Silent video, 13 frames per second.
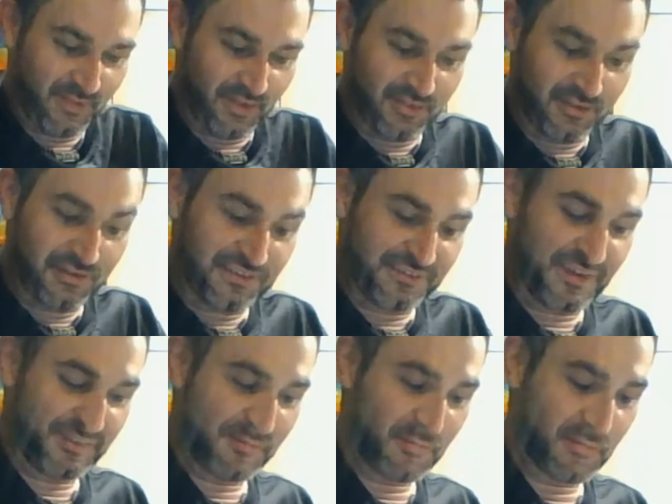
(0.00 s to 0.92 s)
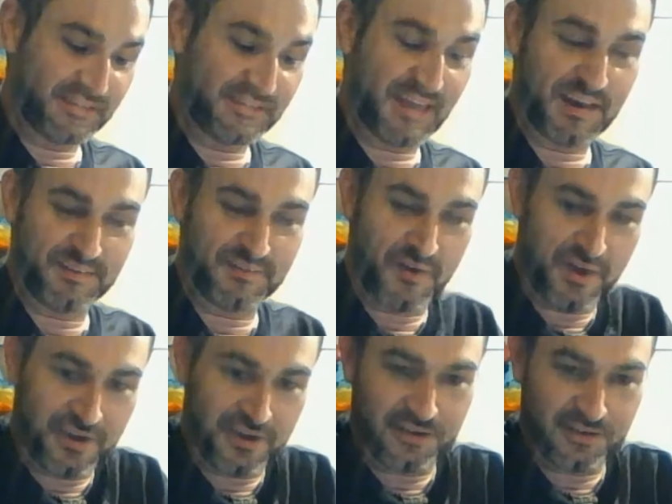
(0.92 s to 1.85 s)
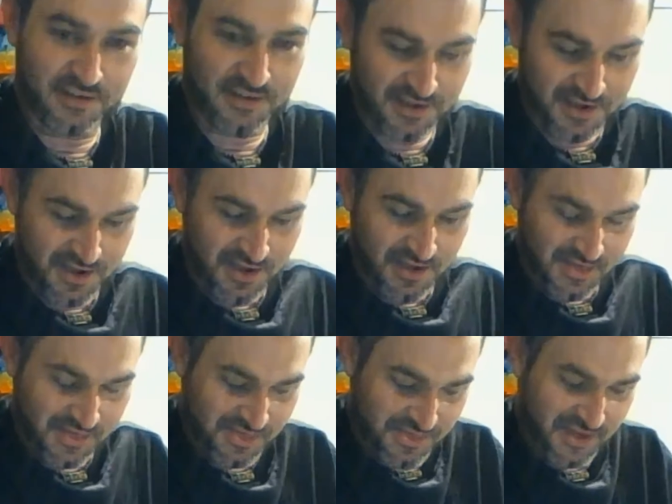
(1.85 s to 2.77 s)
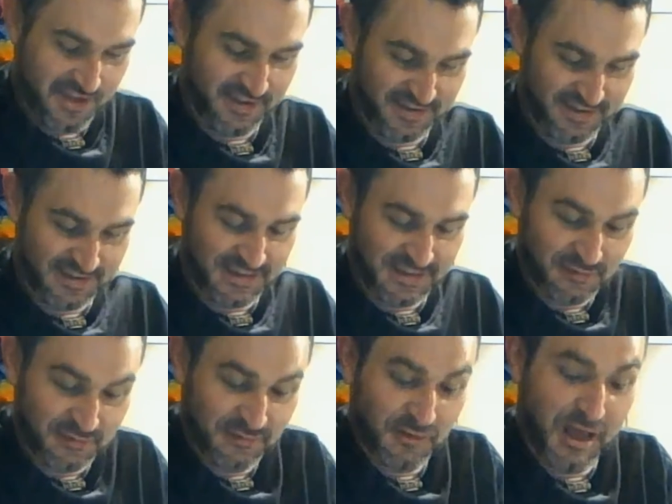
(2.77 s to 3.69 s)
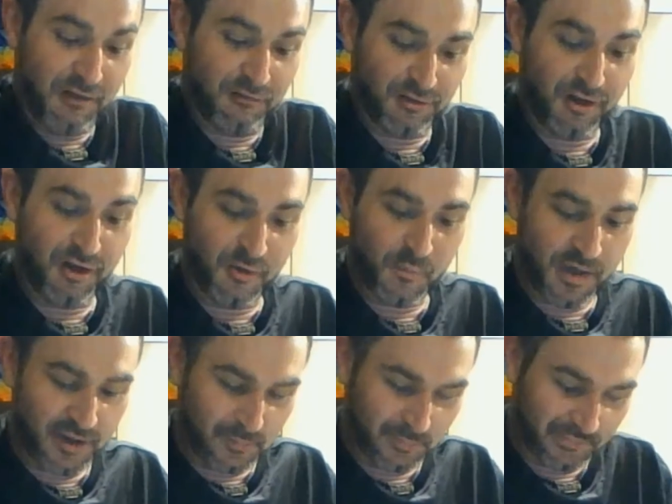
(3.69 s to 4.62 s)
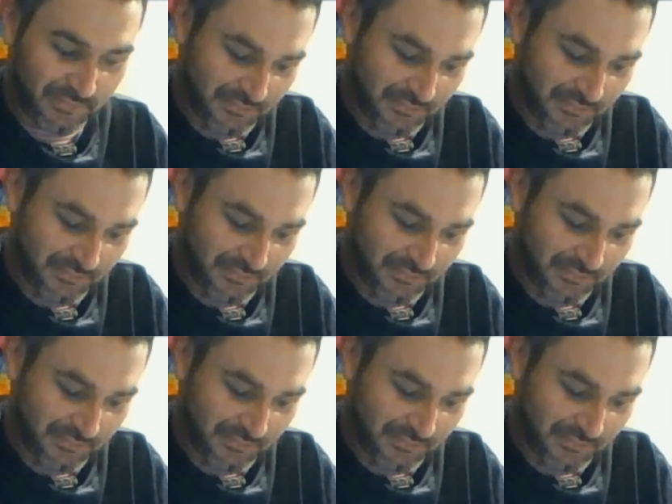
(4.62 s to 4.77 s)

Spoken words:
There is nothing more satisfying than like those little alcohol wipes,